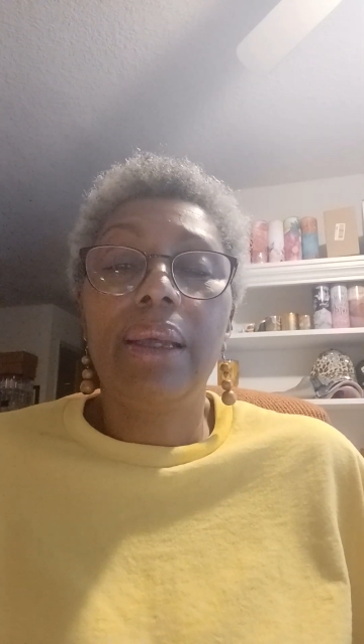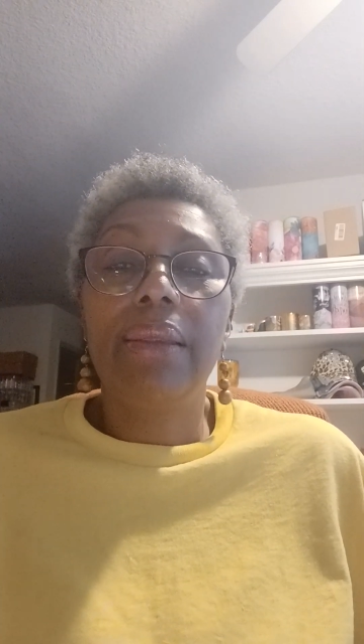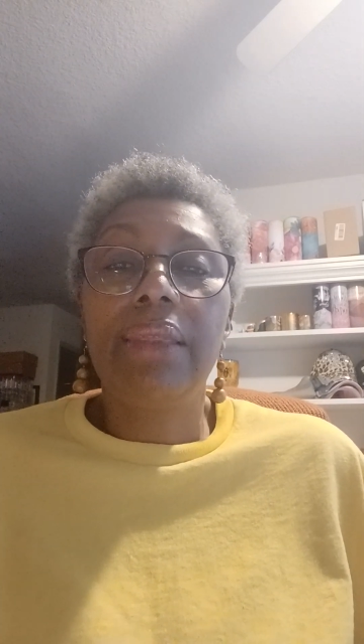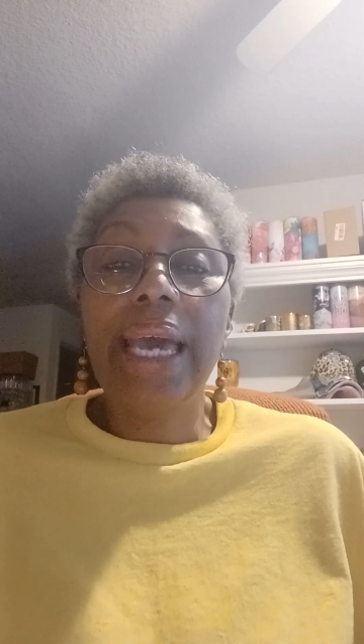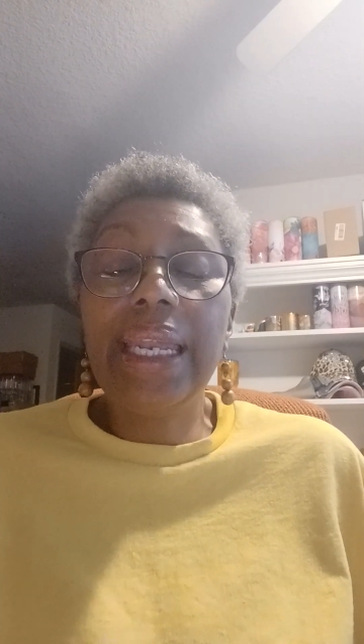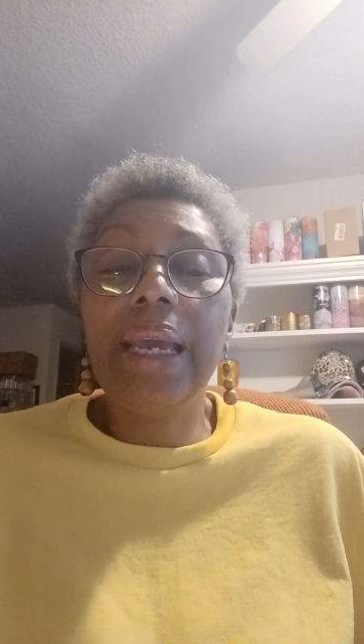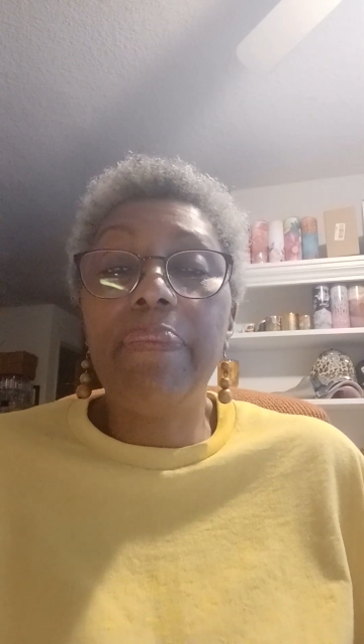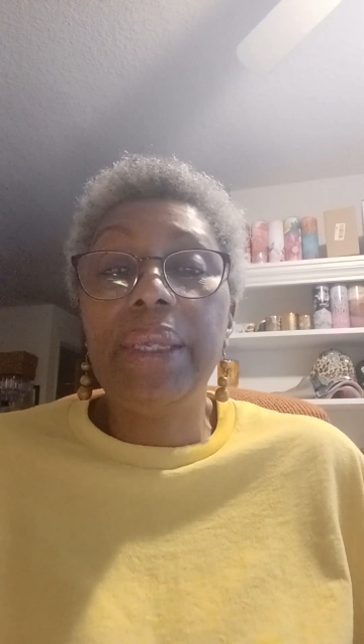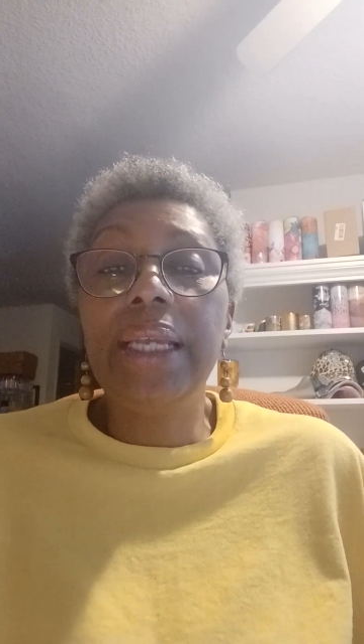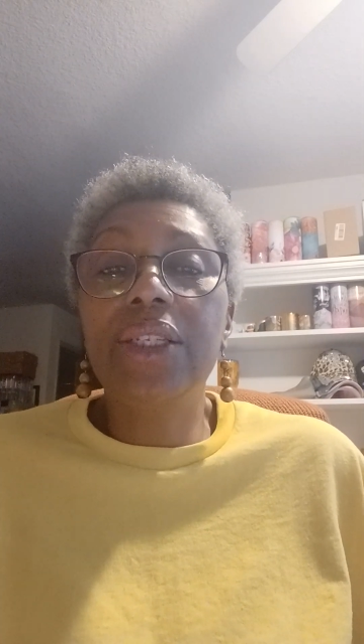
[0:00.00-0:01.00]
that
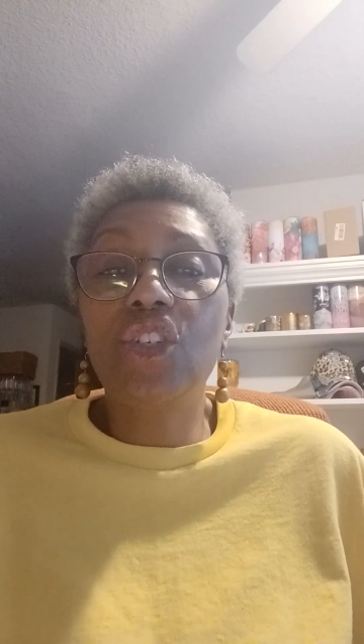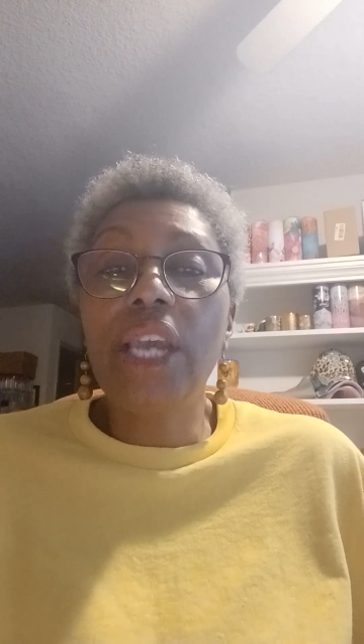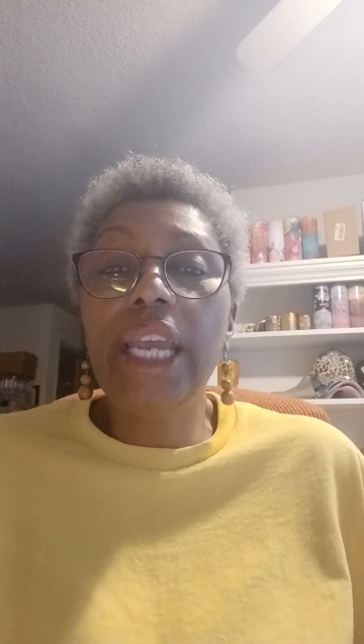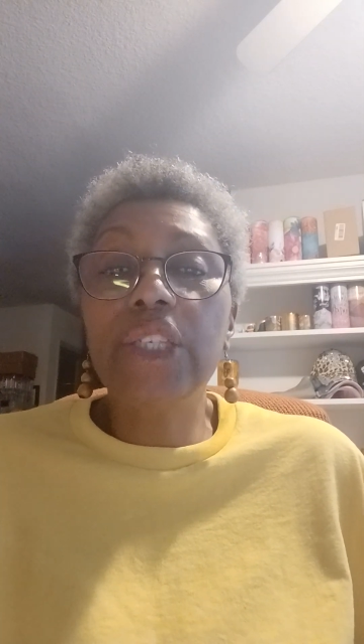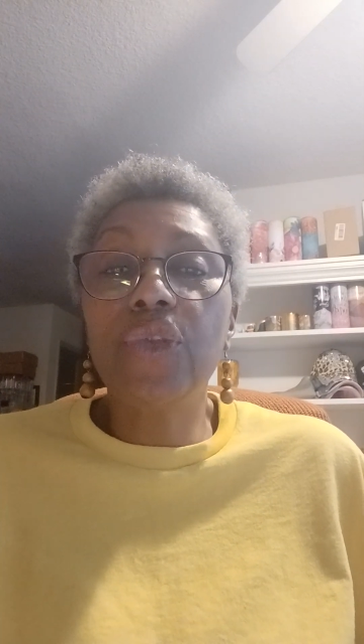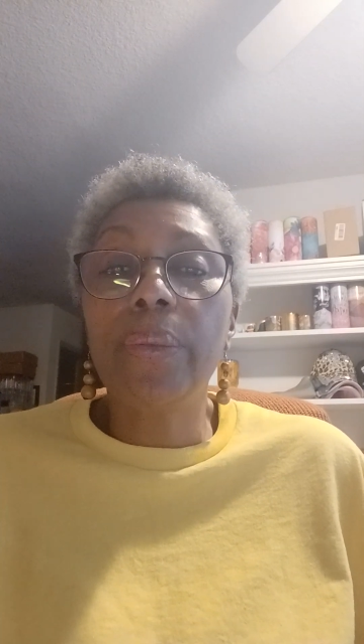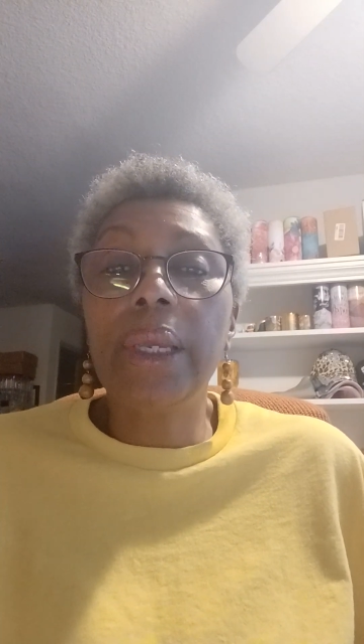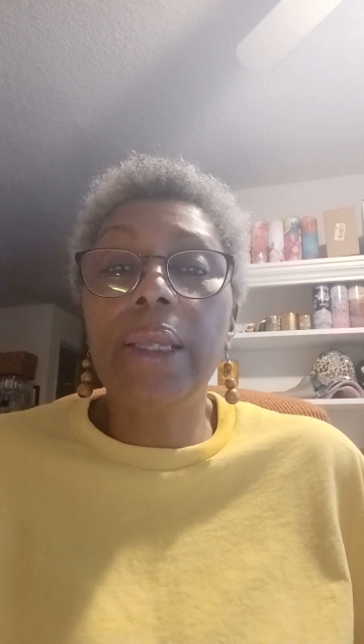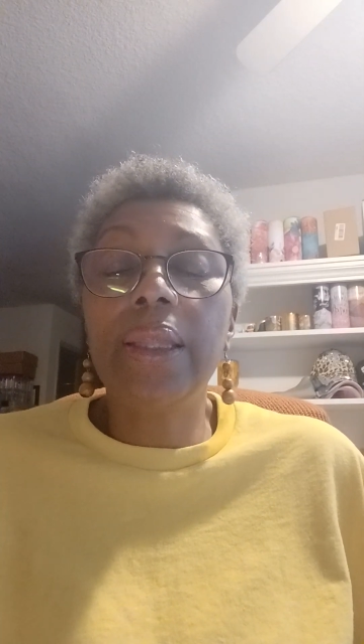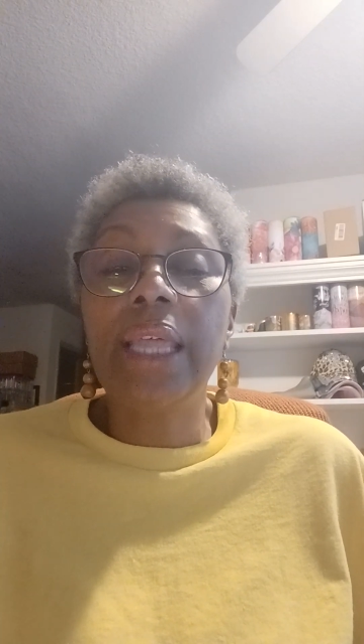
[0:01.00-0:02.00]
had begun to change for
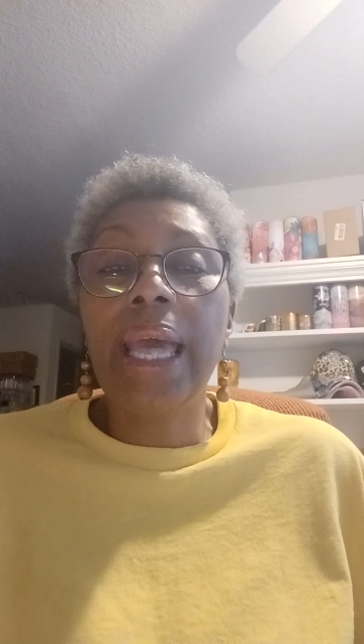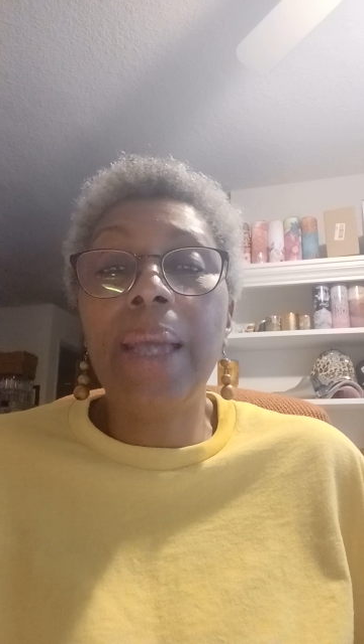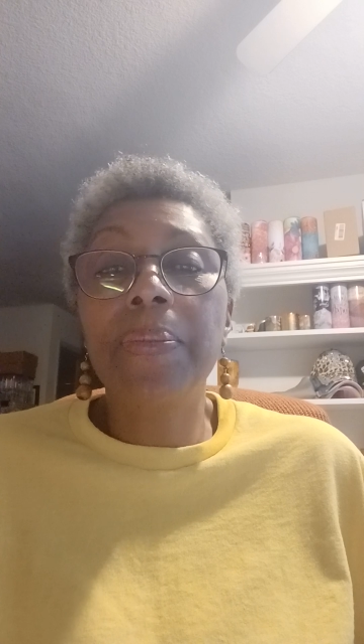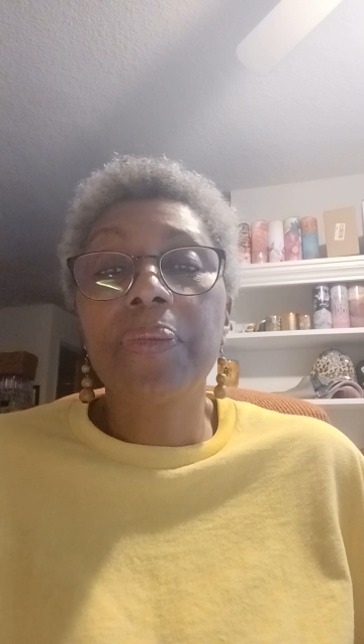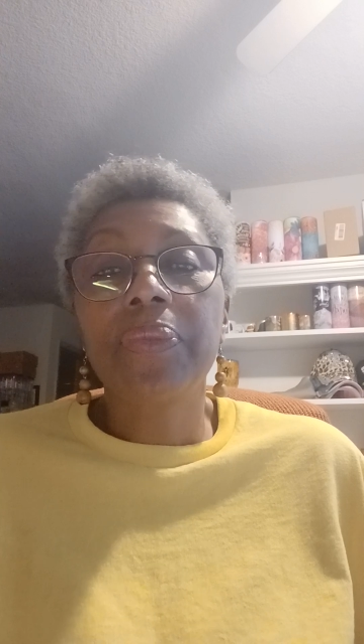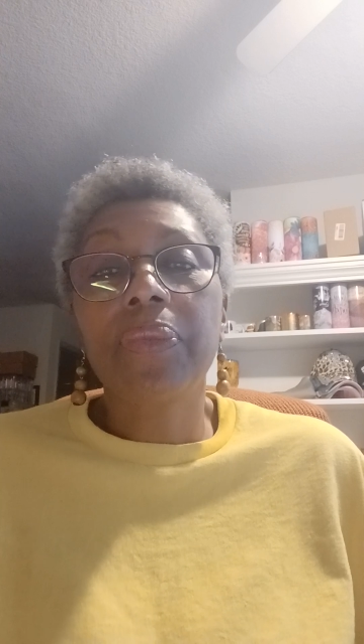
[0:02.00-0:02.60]
me that